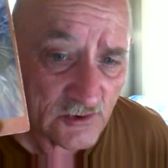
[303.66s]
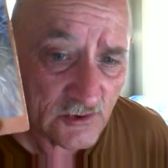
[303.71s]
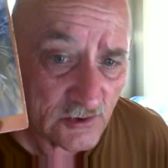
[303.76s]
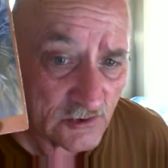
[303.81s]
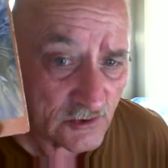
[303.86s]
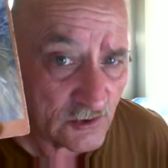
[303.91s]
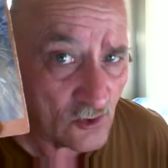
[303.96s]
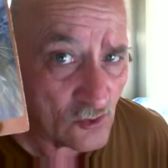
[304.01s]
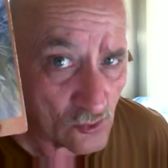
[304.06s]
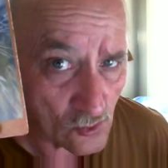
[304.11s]
going
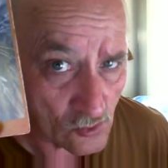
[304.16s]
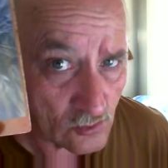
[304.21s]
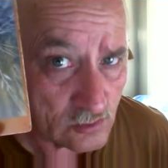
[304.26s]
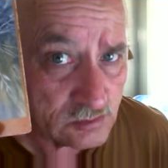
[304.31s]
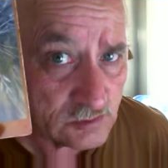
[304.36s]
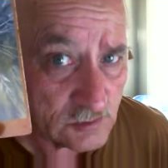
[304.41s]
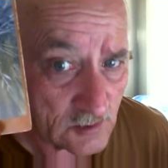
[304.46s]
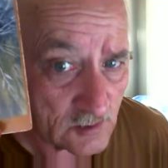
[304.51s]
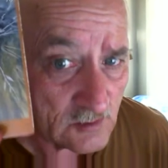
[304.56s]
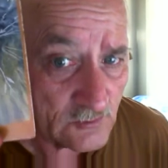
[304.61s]
to go
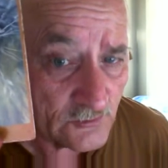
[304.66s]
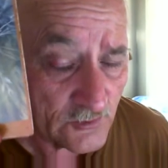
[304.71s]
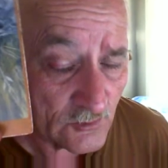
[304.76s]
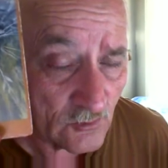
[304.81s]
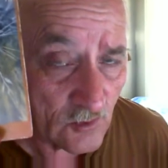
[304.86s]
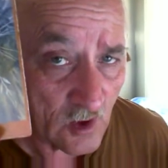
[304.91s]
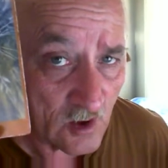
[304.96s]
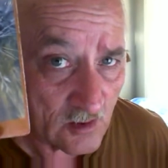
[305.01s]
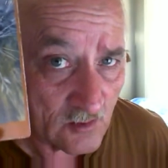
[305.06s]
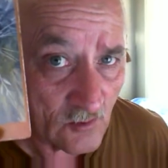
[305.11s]
the
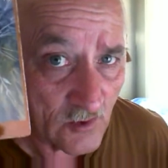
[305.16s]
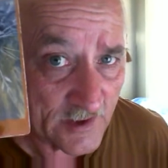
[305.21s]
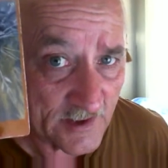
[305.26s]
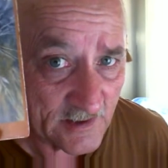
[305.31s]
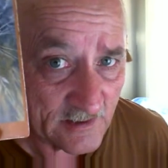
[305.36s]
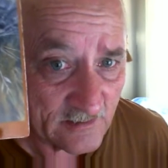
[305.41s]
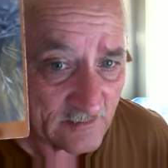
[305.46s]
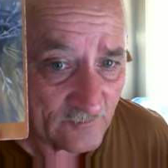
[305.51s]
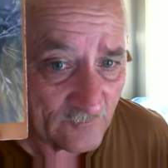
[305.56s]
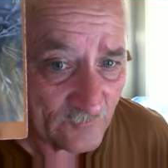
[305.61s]
wrong way.
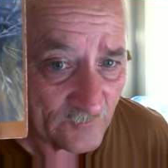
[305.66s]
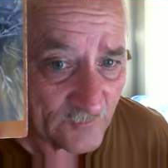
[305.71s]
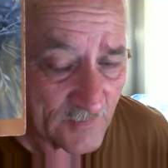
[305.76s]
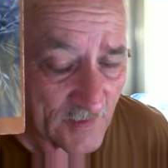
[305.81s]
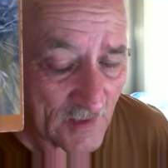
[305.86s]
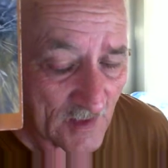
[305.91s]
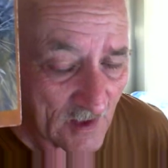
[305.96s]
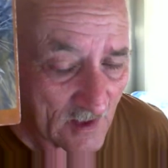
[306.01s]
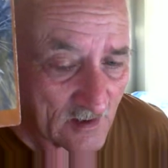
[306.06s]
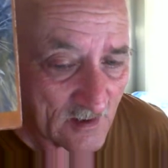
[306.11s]

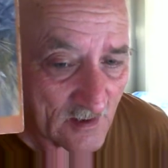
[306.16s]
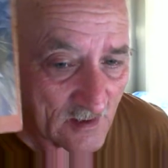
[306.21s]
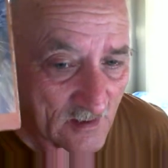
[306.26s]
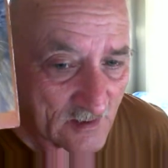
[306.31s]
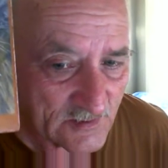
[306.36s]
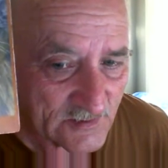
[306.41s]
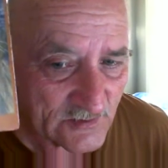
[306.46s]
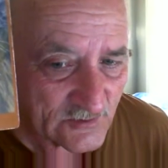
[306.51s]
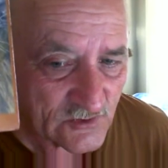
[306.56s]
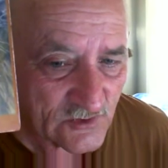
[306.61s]

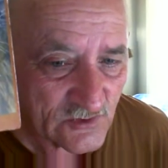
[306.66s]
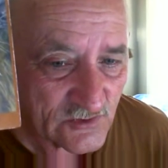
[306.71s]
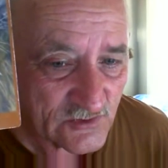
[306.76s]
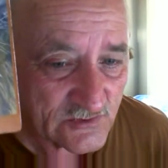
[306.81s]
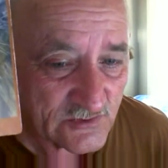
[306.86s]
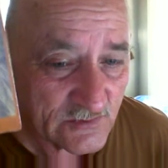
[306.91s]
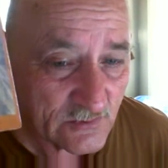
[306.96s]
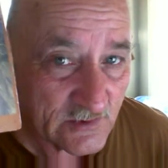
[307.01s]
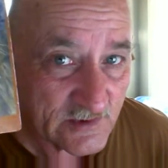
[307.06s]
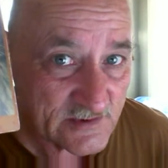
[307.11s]
So
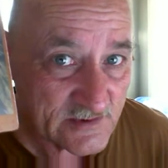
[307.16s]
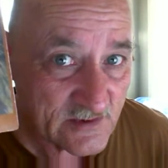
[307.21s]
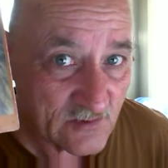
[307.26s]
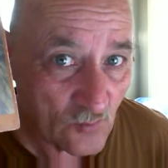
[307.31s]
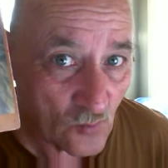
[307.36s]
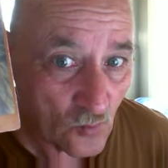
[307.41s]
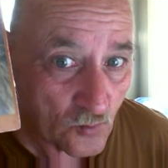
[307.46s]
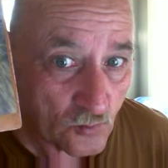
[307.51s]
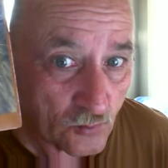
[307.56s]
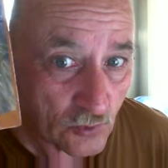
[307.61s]
use
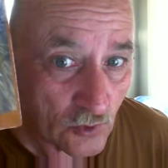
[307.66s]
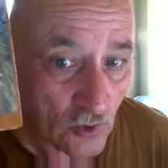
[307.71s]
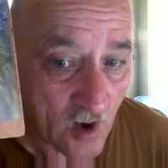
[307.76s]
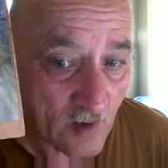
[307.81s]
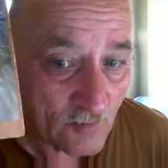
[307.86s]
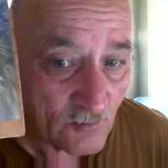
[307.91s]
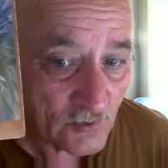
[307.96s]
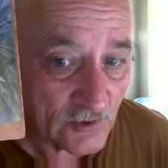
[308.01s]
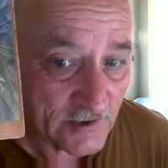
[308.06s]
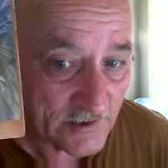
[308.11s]
wisdom
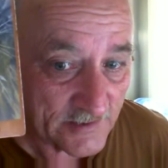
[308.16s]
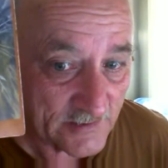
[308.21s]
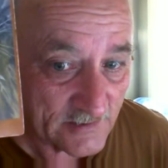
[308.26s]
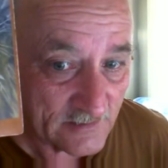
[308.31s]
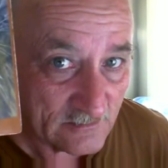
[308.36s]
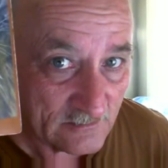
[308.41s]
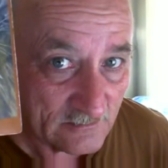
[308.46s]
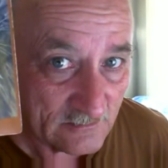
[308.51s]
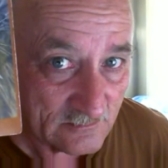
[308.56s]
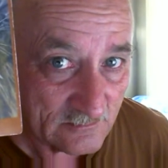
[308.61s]
properly.
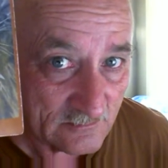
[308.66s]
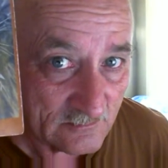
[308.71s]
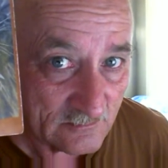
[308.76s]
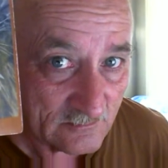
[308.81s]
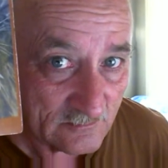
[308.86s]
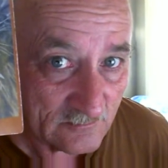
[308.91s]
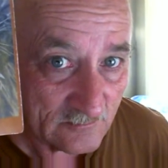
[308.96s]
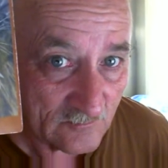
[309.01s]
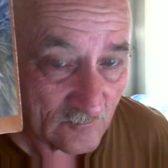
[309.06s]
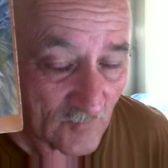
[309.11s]

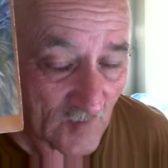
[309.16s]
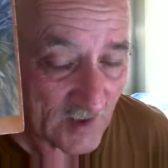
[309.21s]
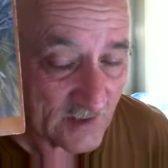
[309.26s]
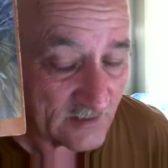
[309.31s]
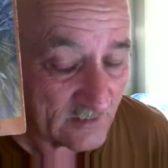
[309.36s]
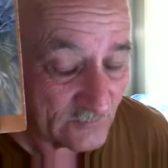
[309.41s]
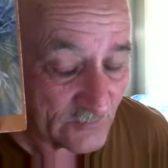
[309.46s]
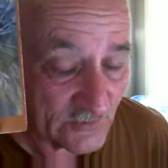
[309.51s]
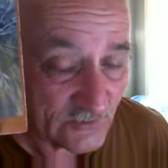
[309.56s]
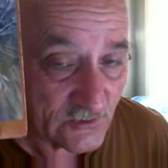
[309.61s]
And
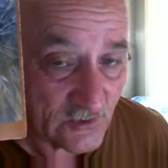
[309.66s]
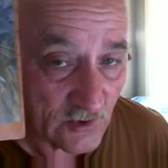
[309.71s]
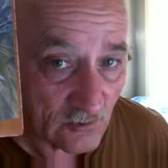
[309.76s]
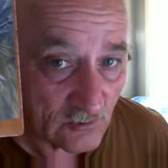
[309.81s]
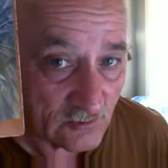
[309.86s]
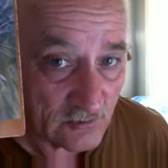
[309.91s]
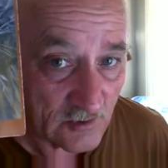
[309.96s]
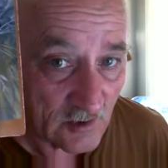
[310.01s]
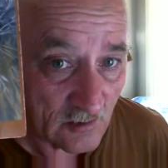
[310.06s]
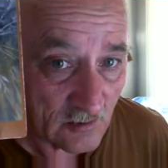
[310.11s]
if you
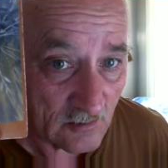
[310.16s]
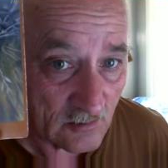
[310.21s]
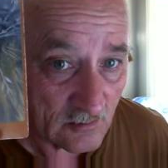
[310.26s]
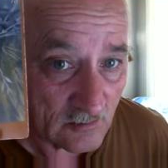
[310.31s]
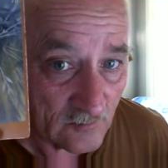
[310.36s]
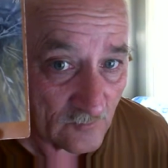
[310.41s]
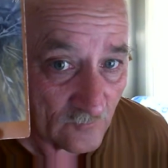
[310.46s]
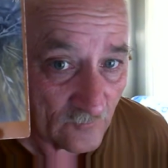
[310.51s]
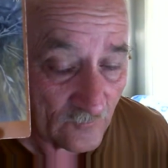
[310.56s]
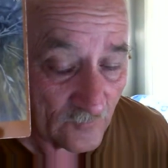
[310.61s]
don't know,
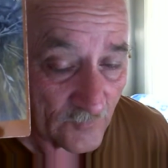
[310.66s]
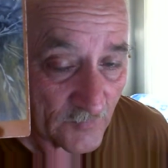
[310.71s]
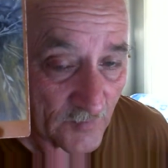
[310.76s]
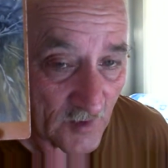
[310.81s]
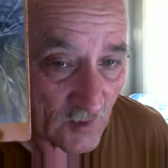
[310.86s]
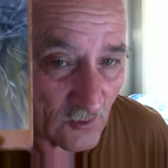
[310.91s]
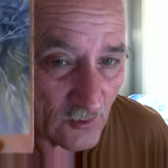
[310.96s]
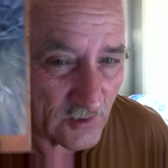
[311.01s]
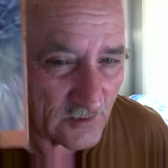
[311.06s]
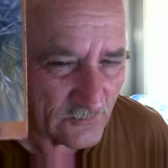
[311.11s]

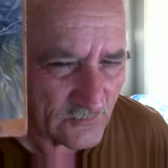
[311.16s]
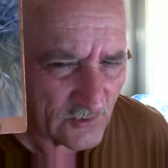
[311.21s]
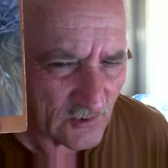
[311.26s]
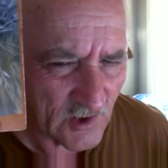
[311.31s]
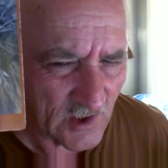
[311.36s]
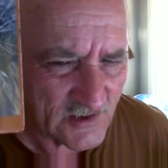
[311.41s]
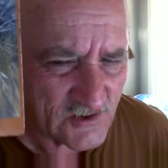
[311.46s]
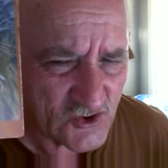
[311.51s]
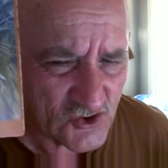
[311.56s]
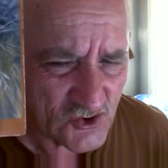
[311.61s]
or if you're
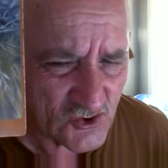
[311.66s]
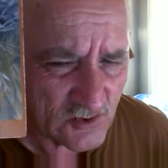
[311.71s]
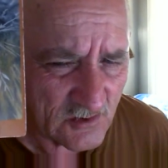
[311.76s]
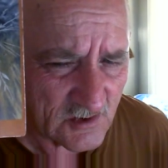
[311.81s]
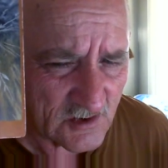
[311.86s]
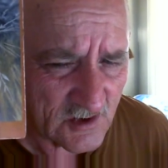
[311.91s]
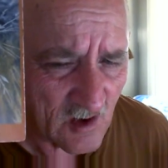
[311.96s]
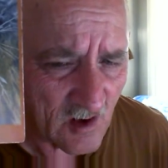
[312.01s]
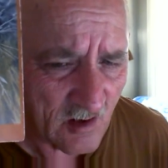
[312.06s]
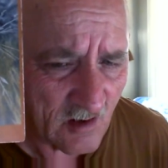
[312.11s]
unsure
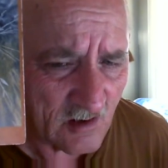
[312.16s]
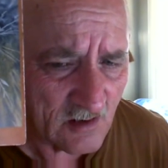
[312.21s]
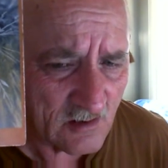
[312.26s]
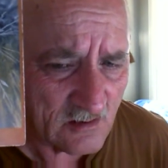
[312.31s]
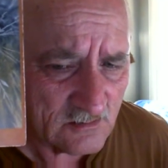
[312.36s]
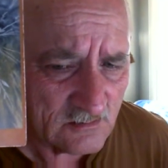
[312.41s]
at all,